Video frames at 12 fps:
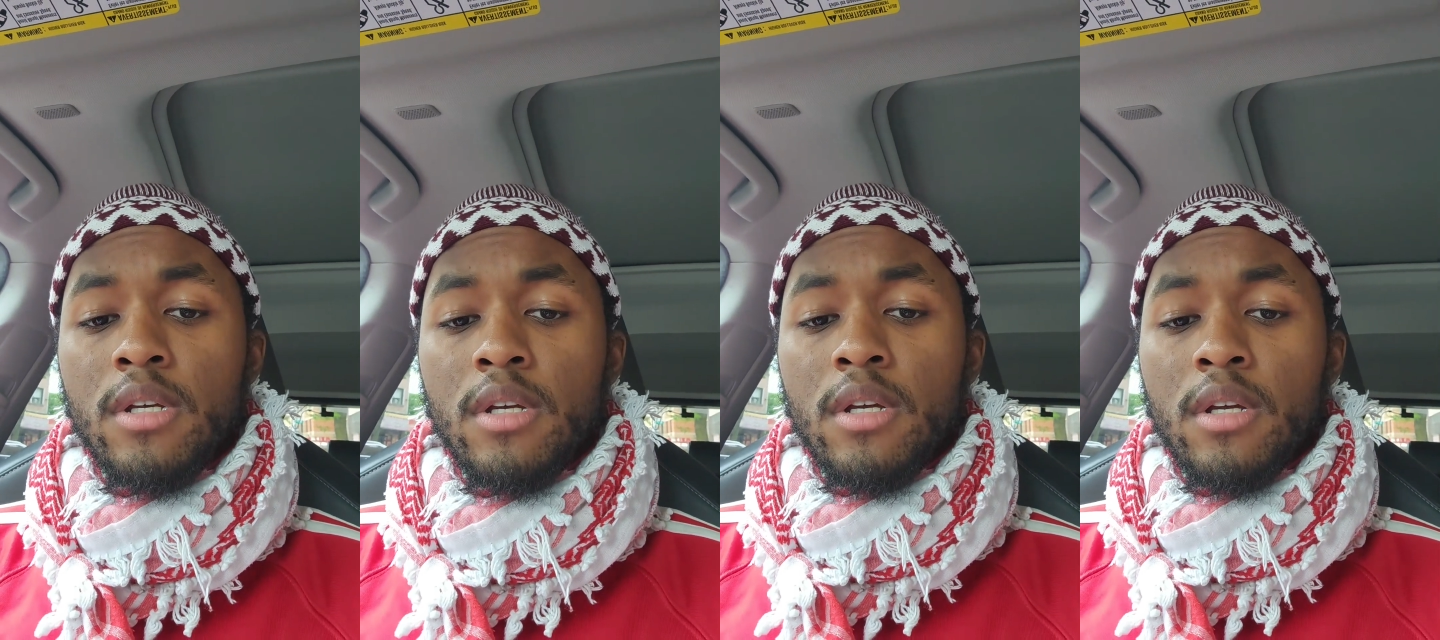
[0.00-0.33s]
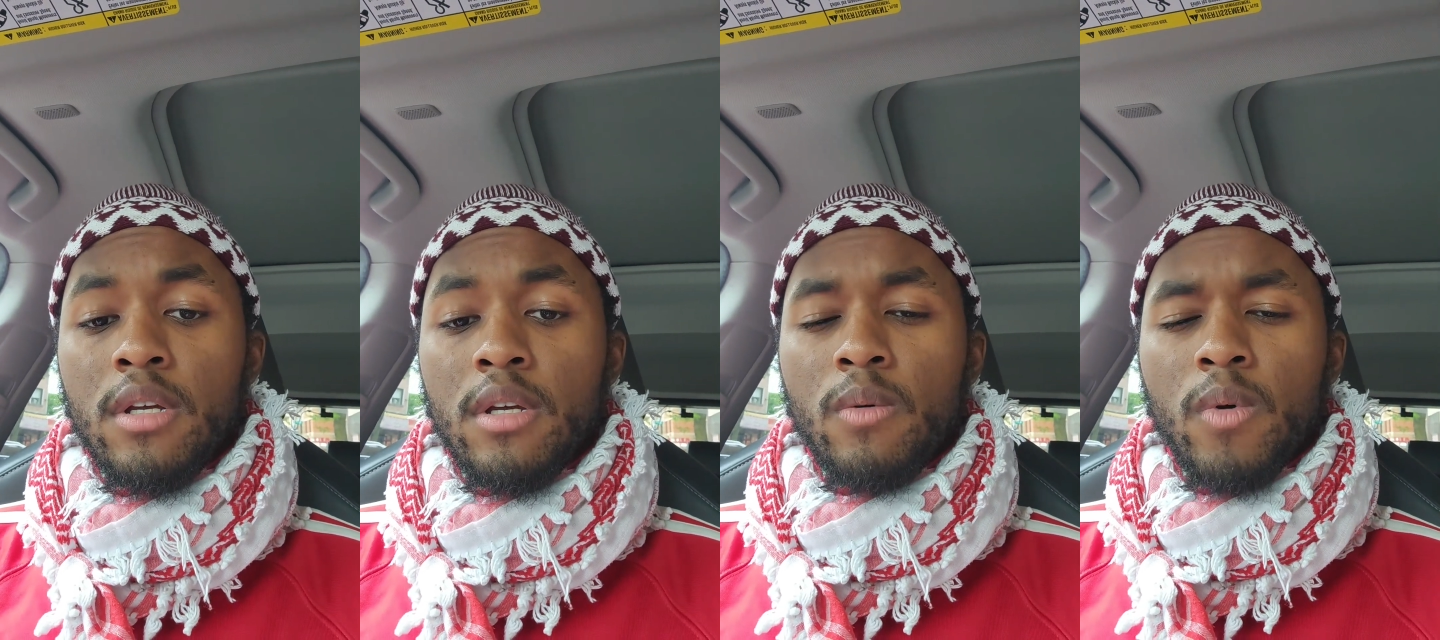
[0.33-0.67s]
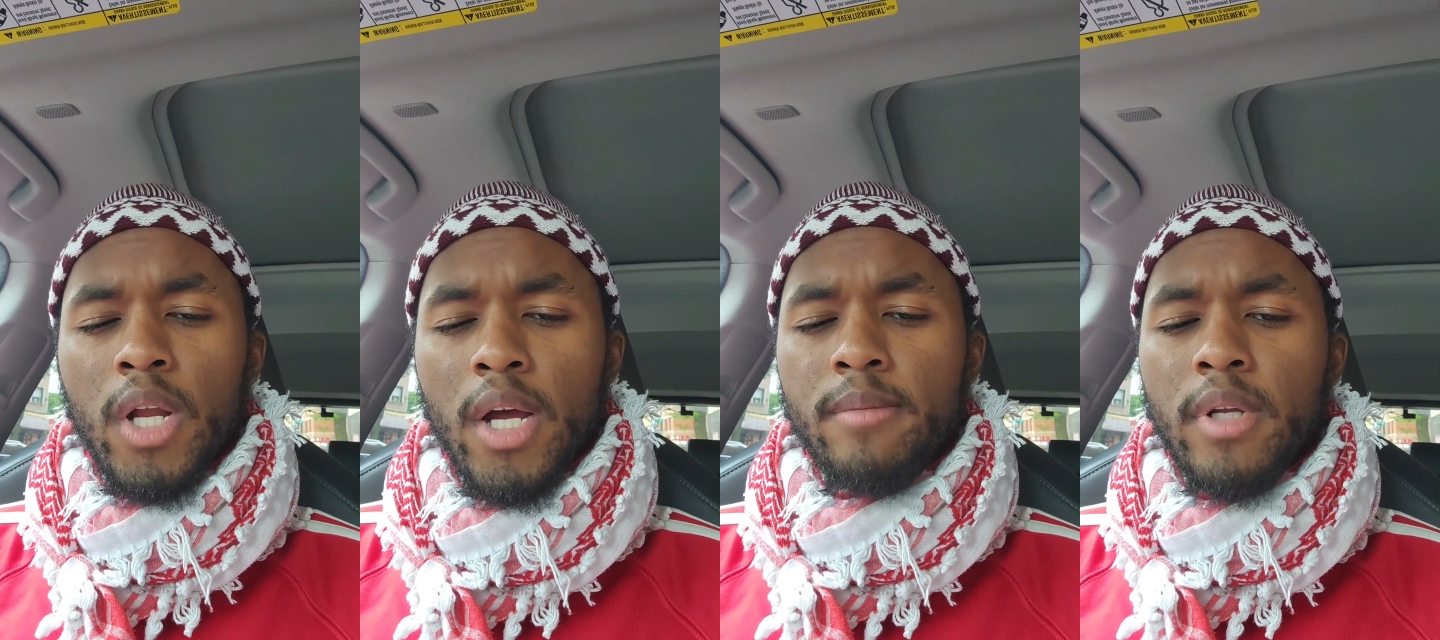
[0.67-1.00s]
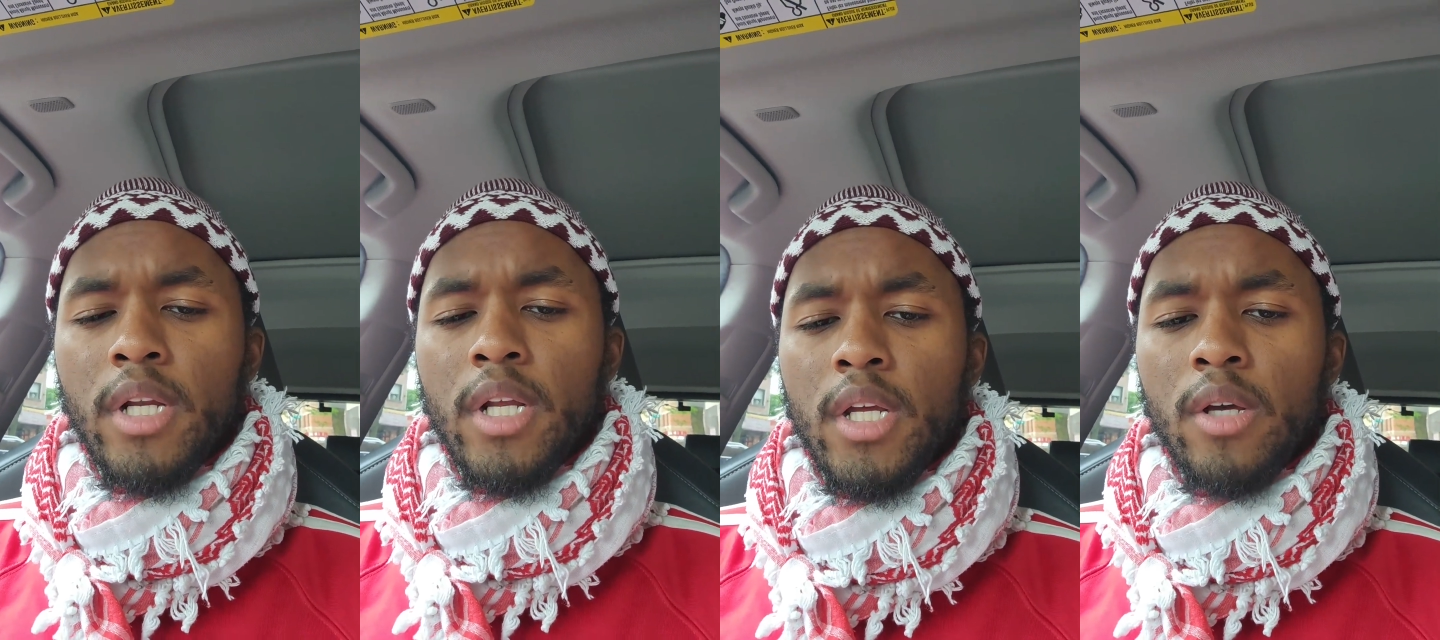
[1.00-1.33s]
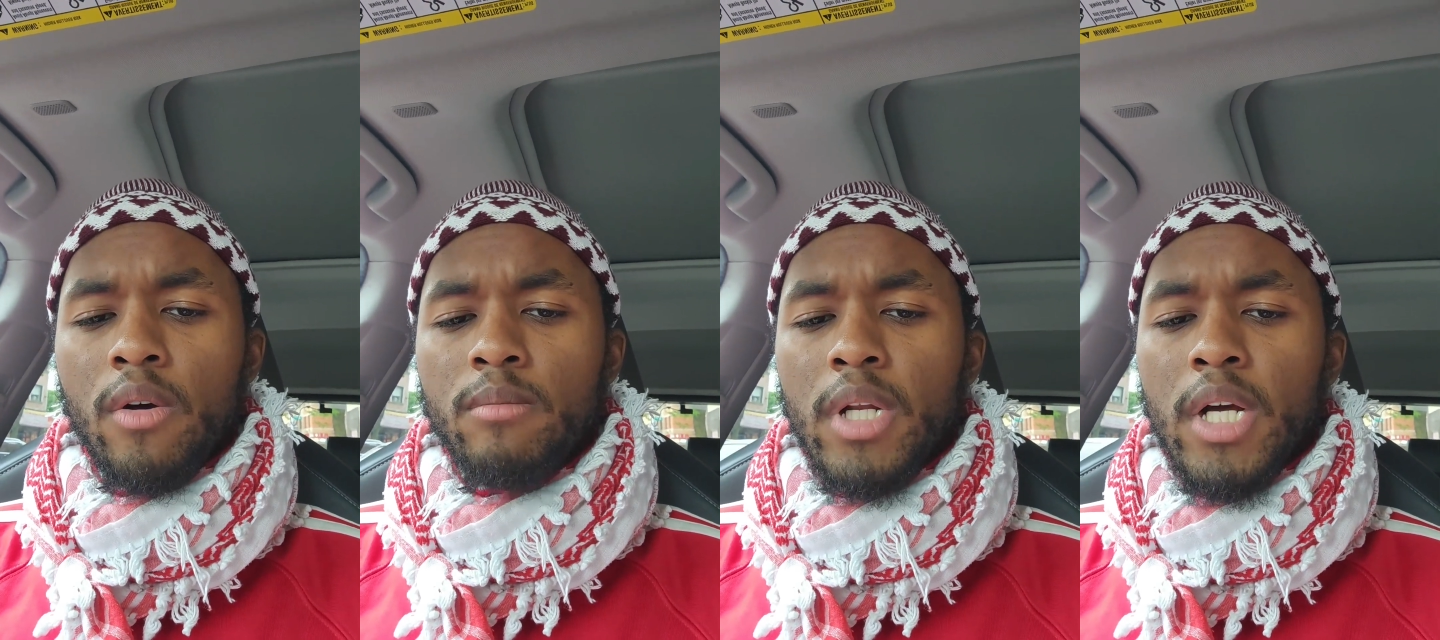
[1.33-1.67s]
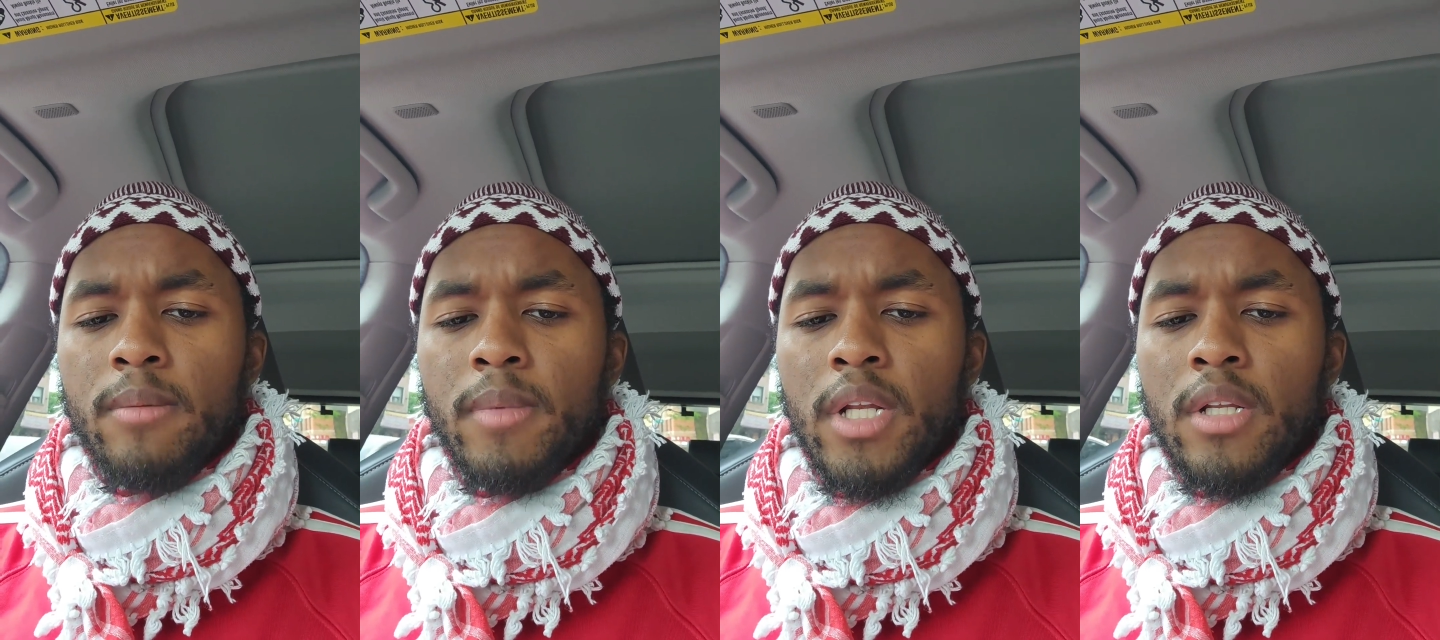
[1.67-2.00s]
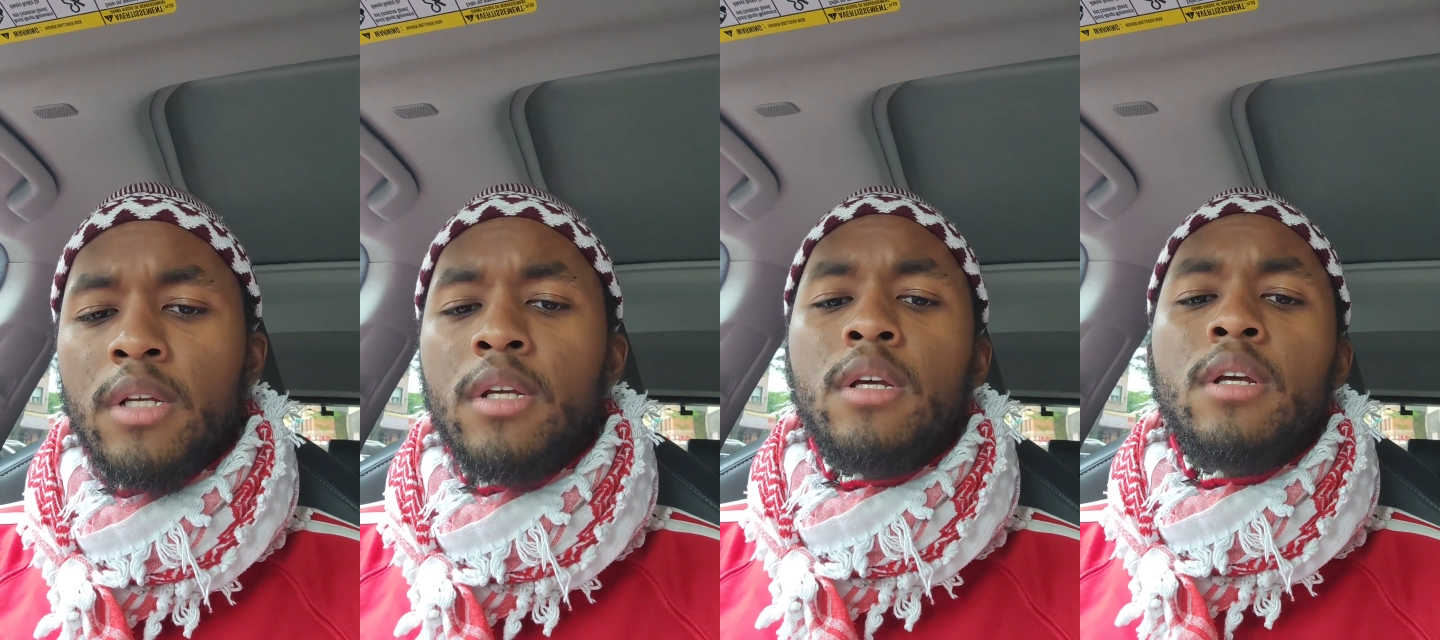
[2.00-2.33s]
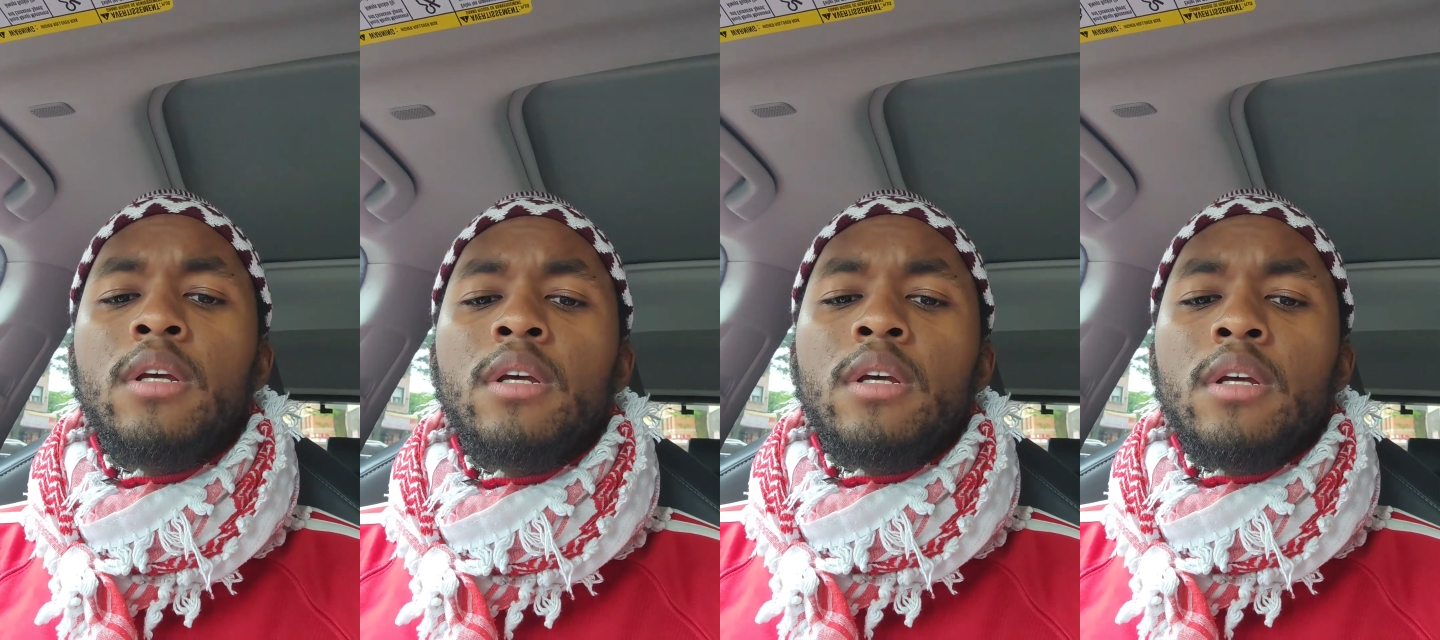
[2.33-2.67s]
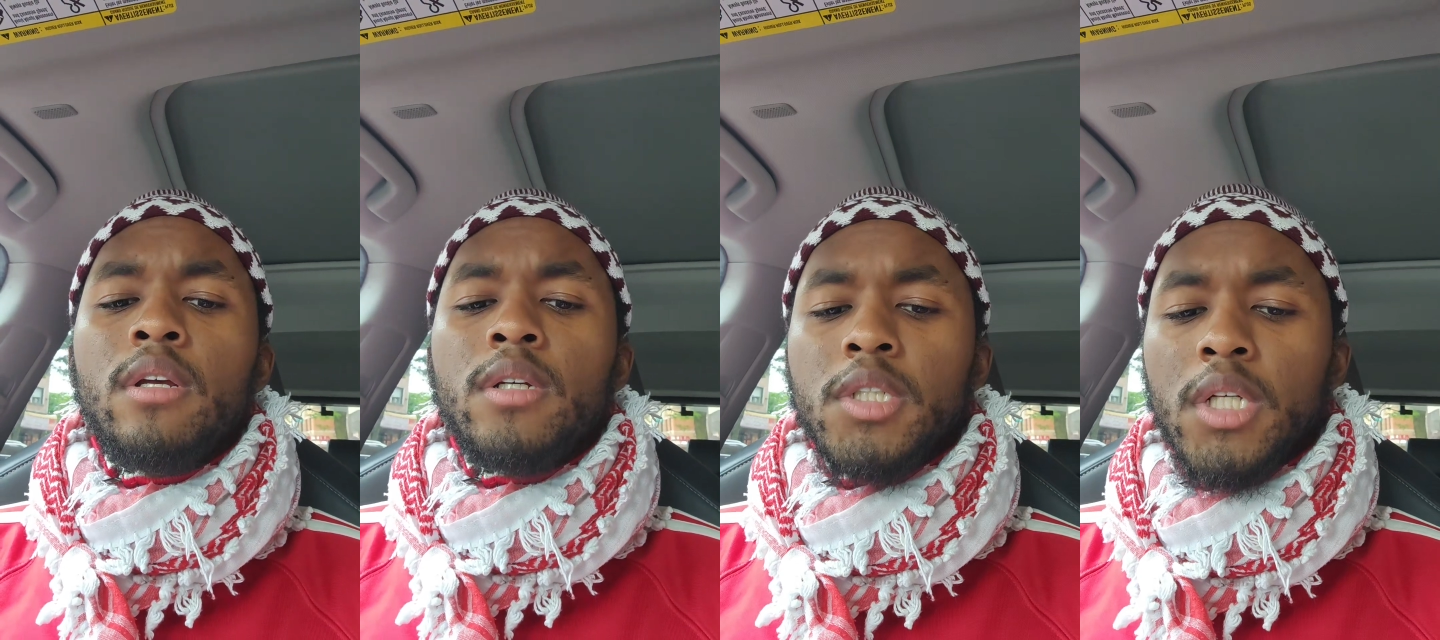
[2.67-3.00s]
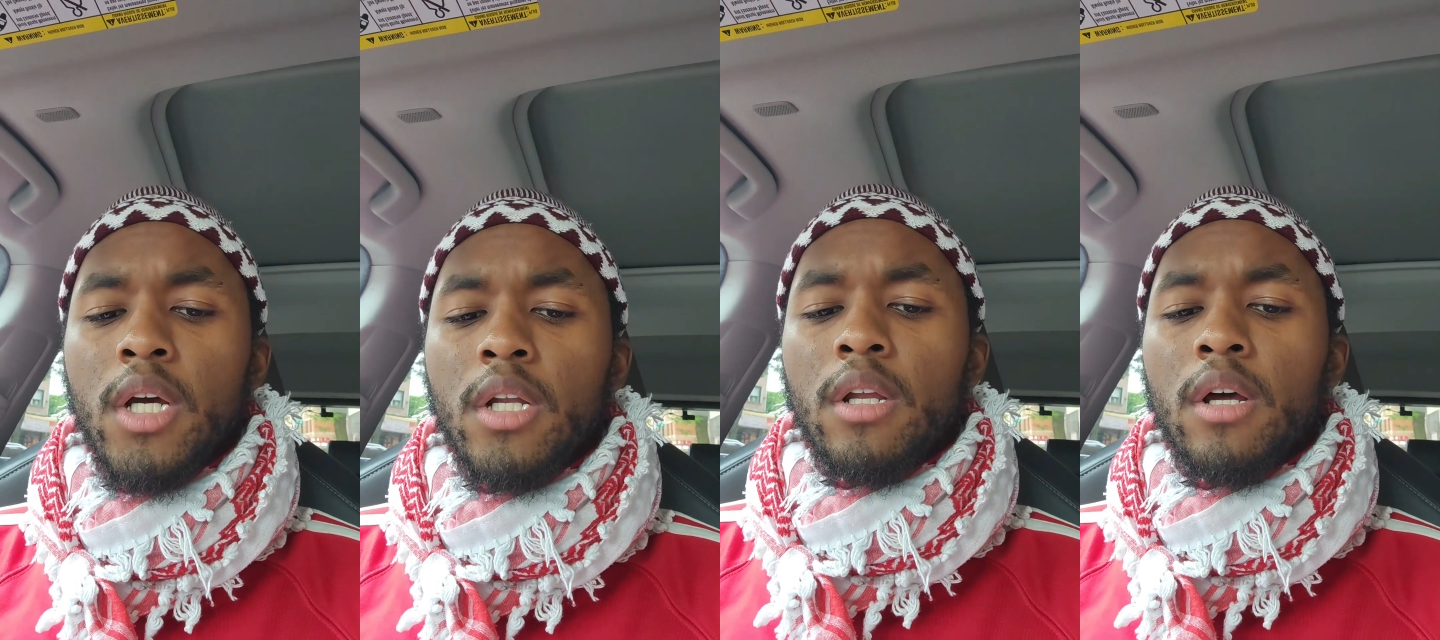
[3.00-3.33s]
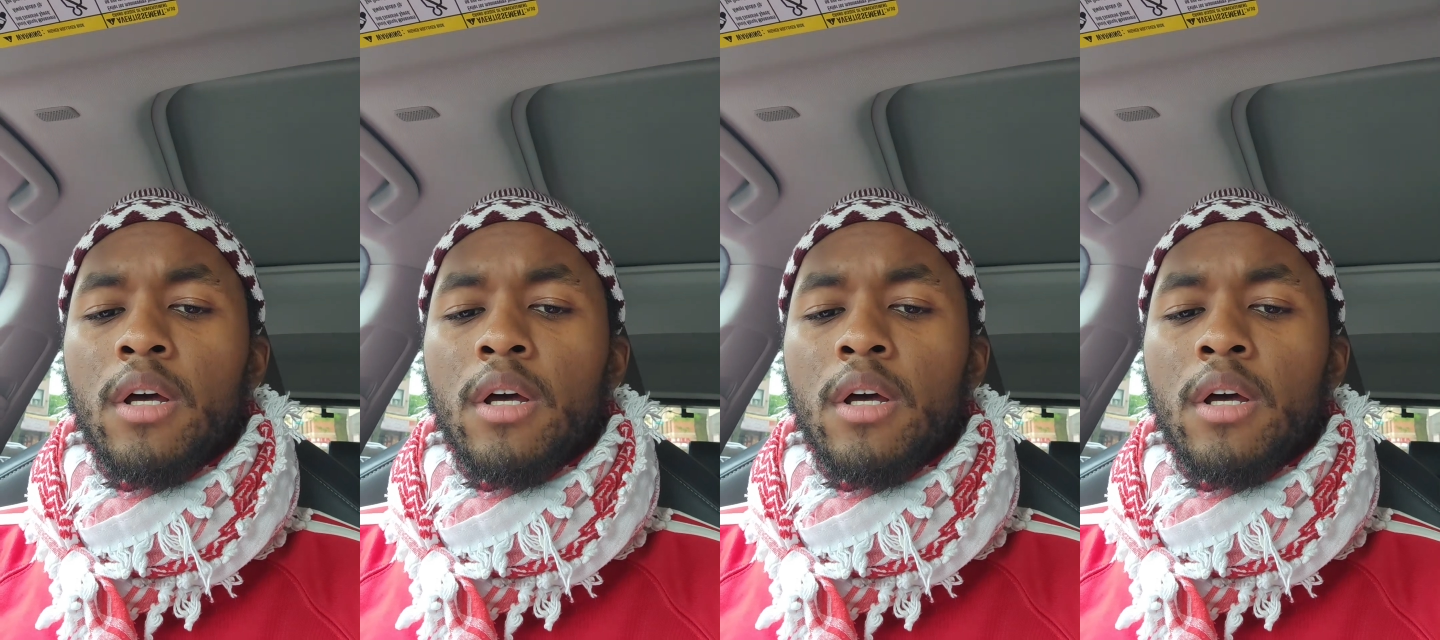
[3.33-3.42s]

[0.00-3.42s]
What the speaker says: Alhamdulillahi Rabbil Alameen. Inshallah,